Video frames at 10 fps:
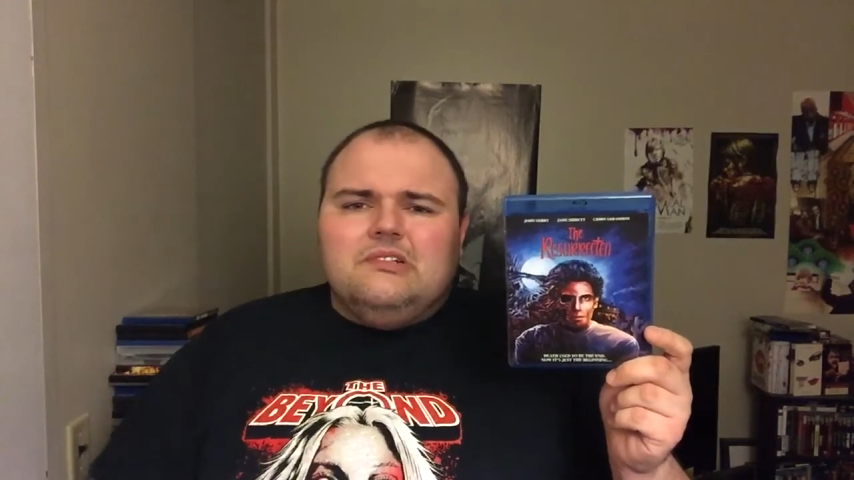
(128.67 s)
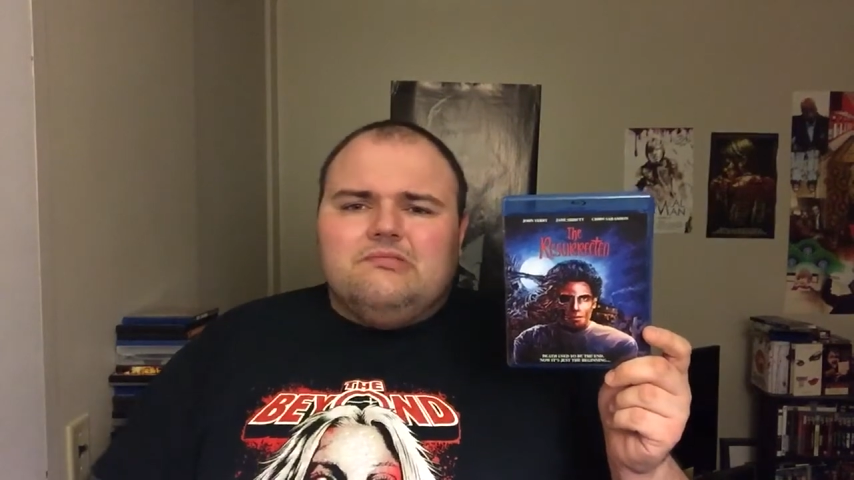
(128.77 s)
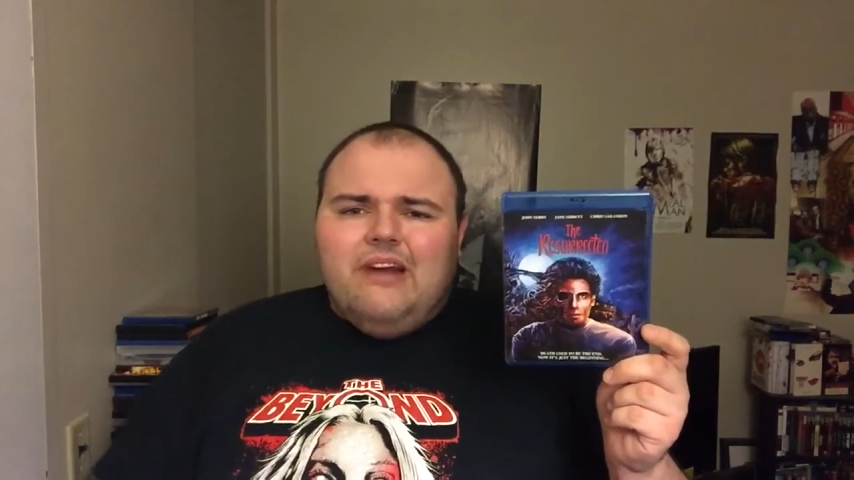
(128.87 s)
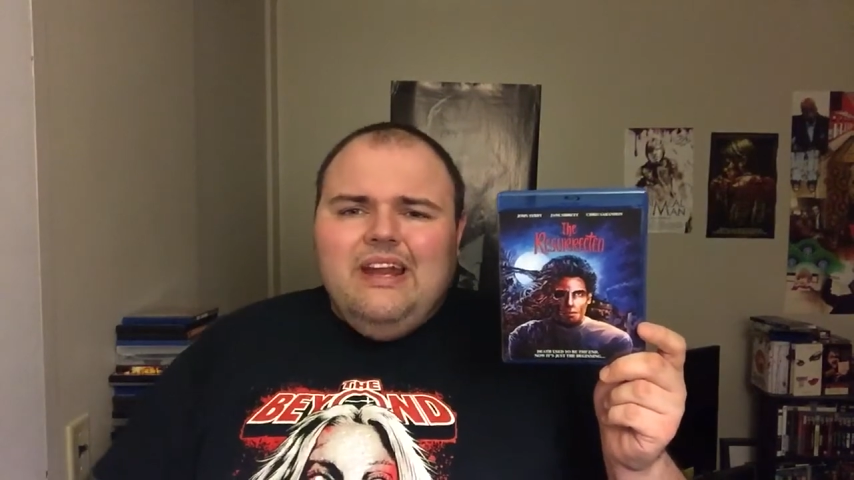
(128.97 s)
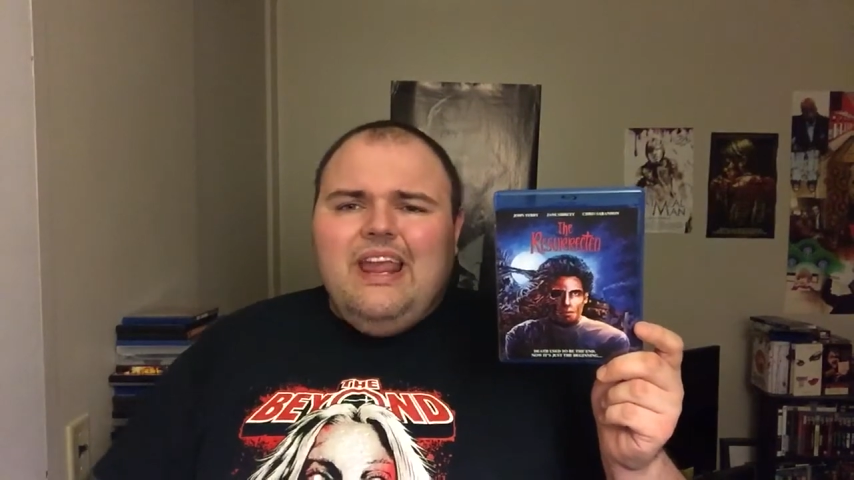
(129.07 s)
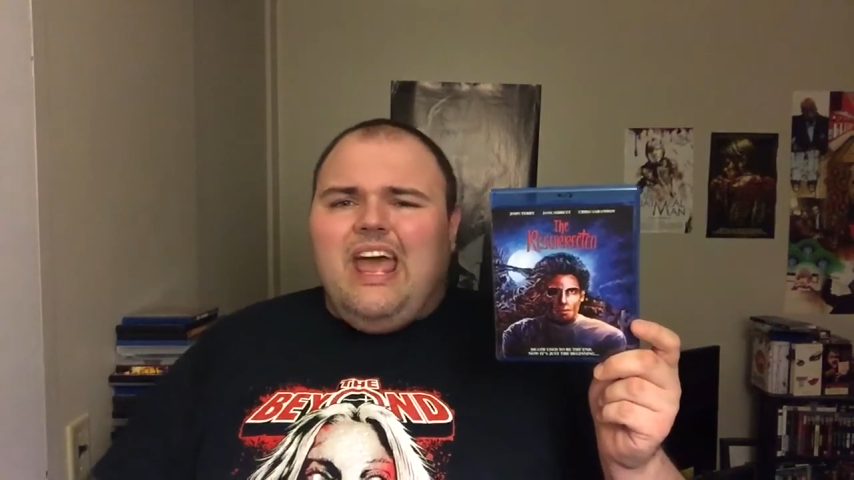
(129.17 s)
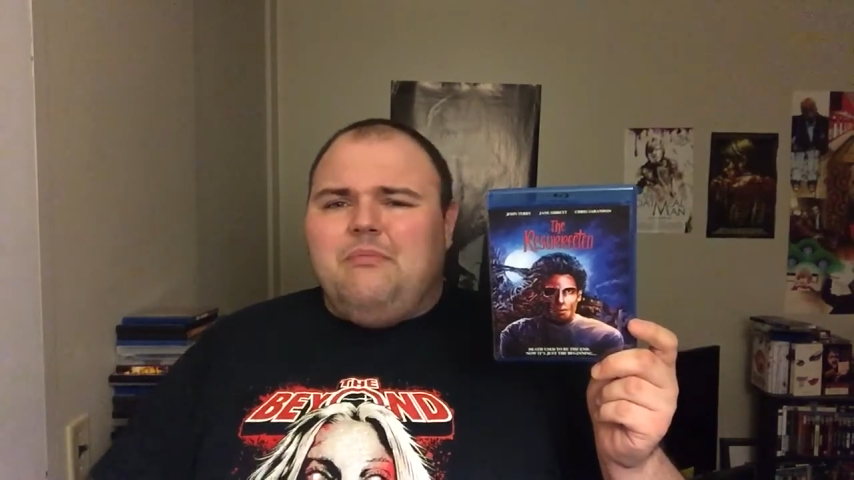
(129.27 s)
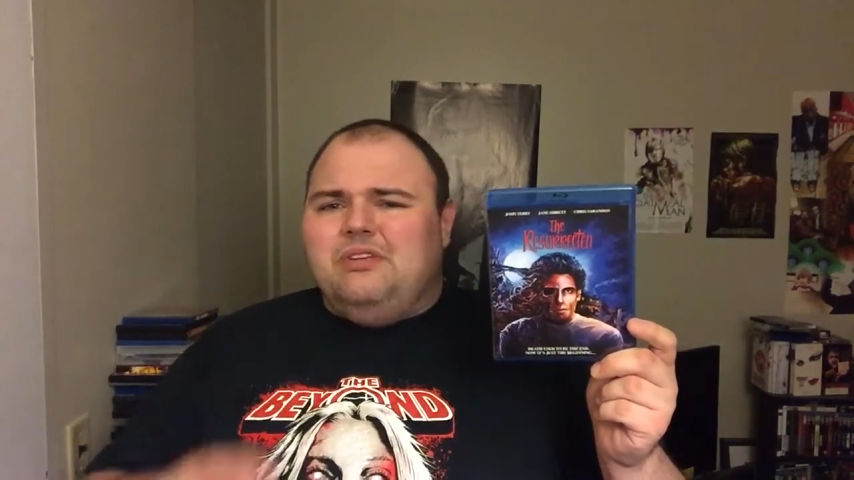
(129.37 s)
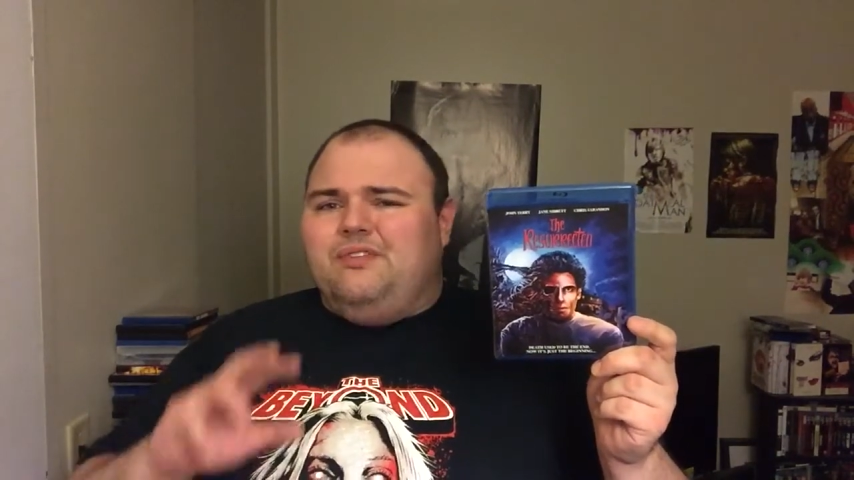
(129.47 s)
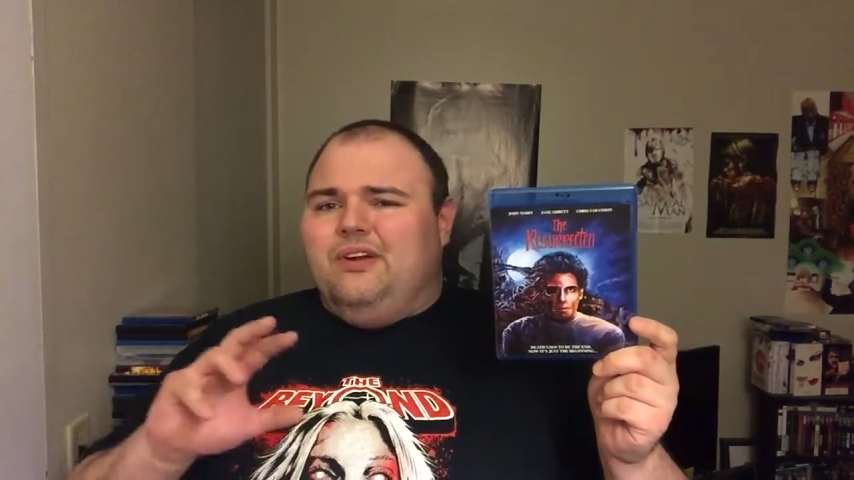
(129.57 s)
Great
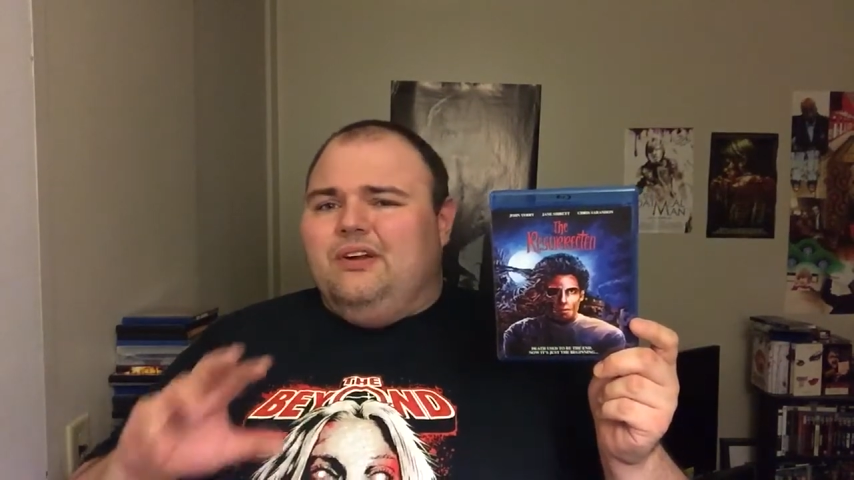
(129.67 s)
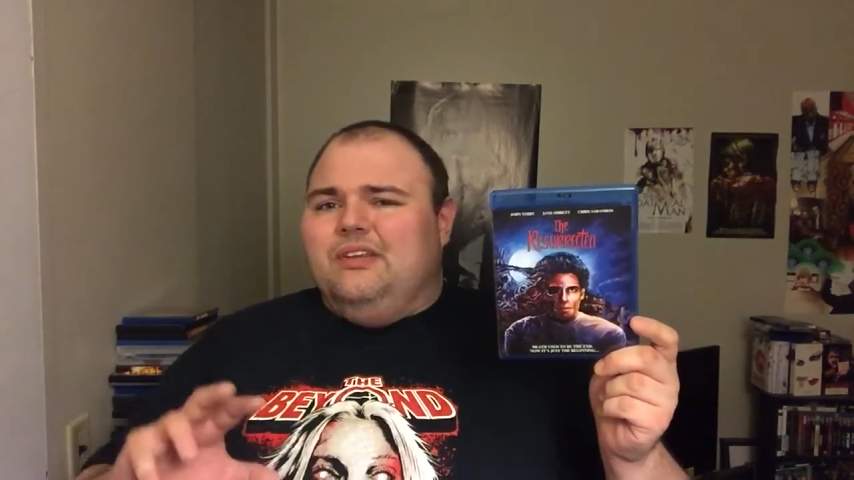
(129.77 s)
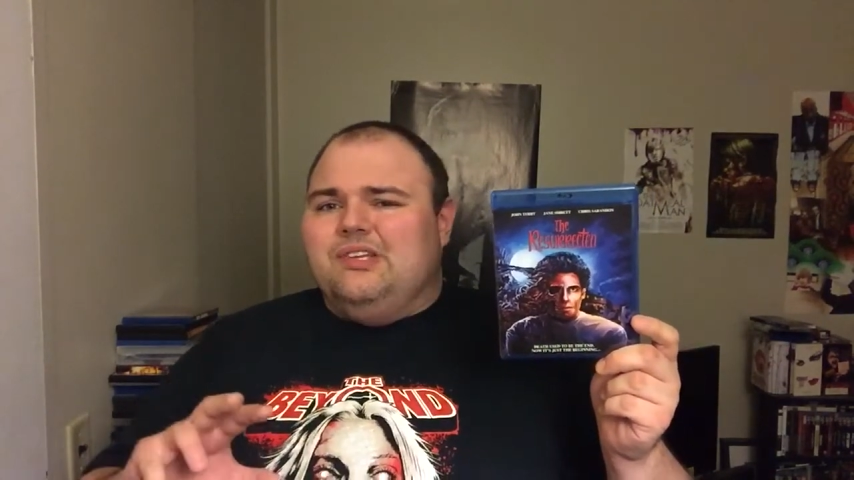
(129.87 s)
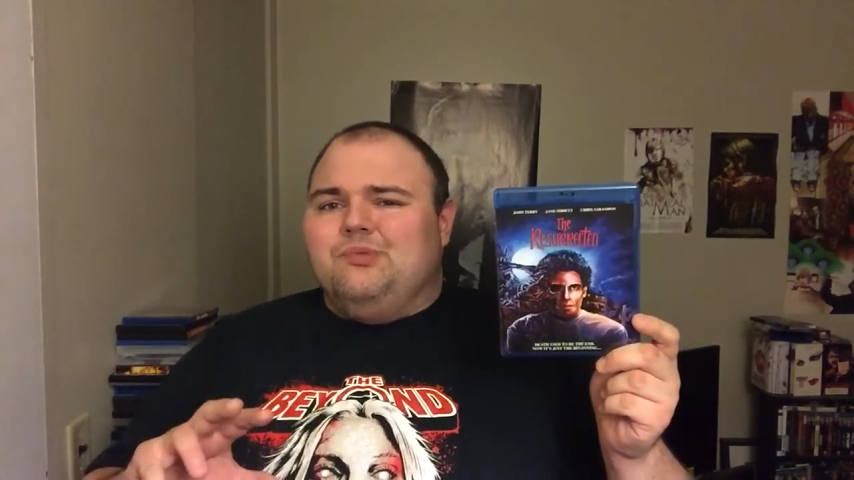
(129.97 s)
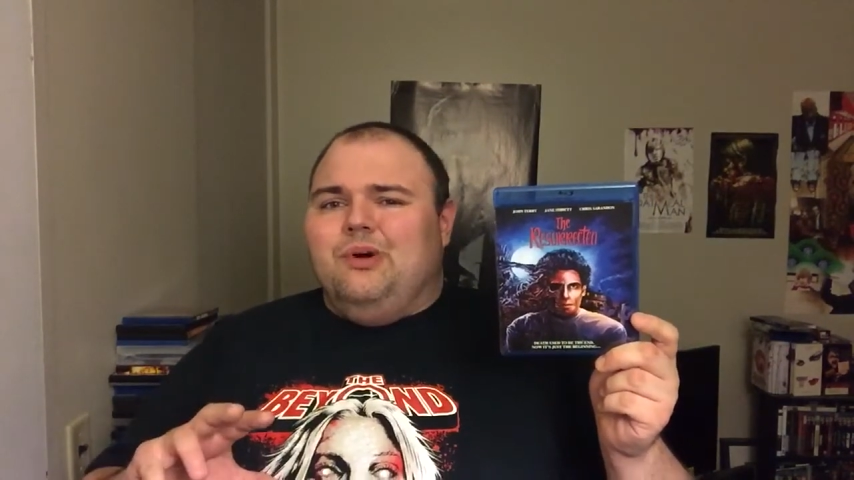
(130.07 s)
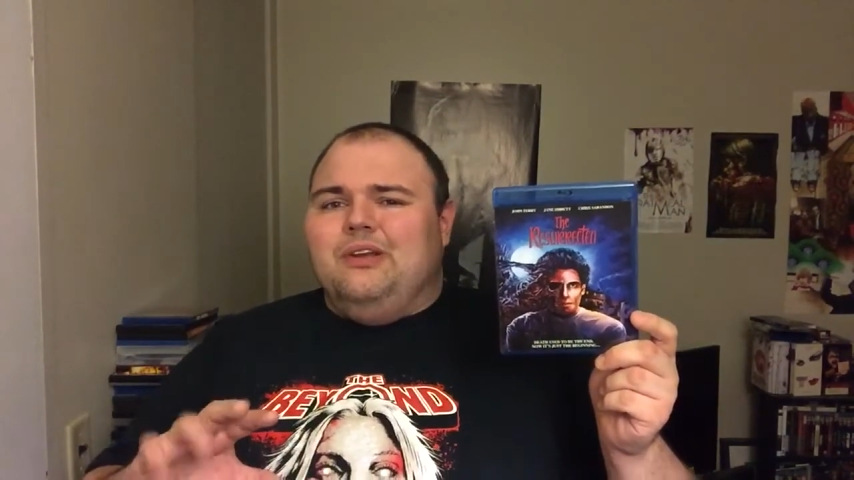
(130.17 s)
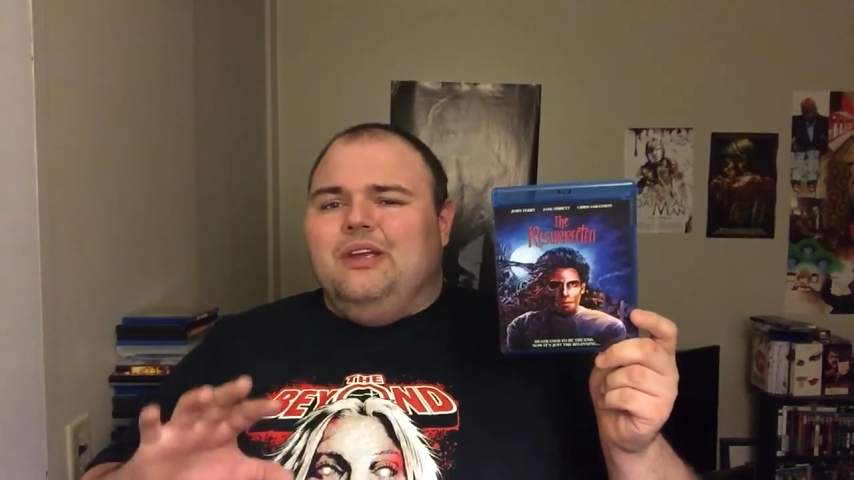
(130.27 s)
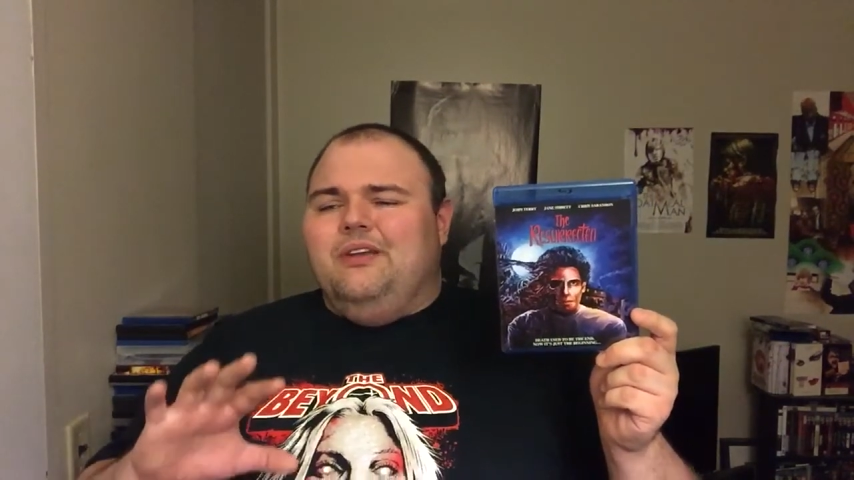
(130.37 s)
atmosphere in this one.